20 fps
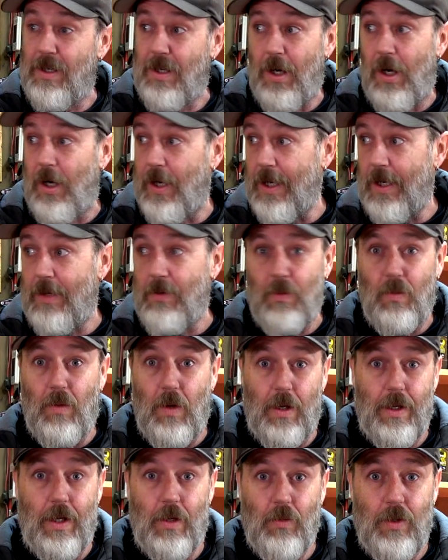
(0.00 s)
I don't
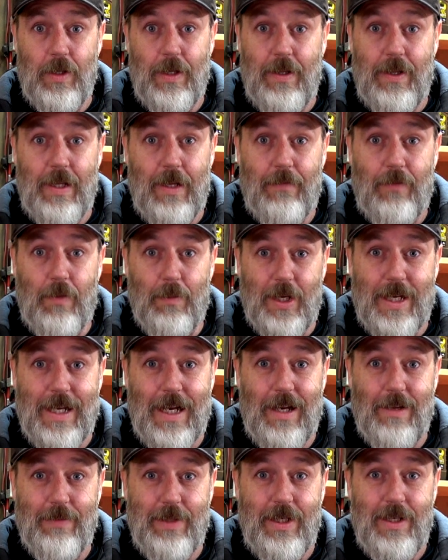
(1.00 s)
want anything from
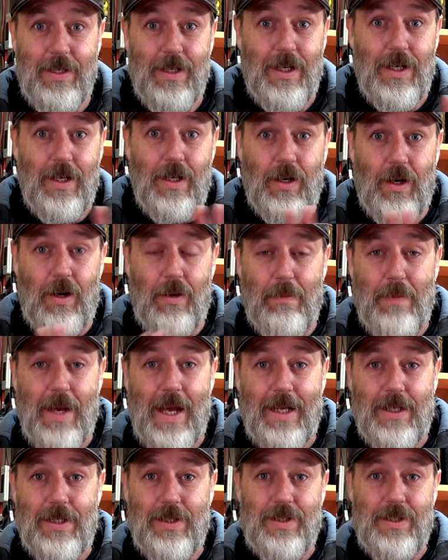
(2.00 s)
Maccabi on
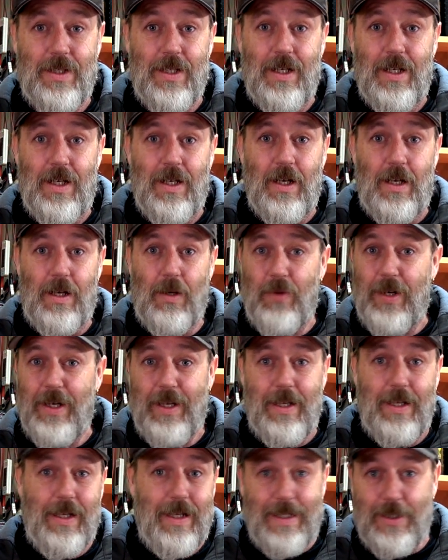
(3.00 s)
Max. I don't want
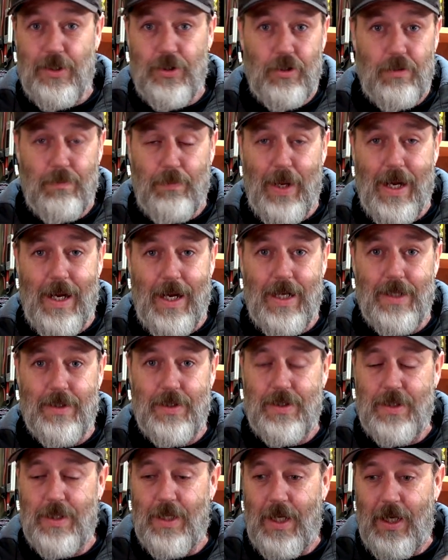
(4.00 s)
any engine
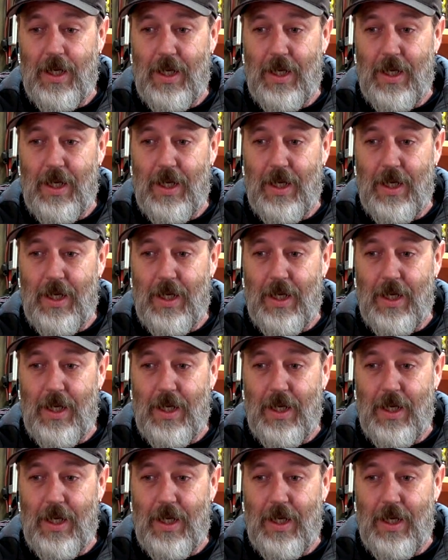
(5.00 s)
parts.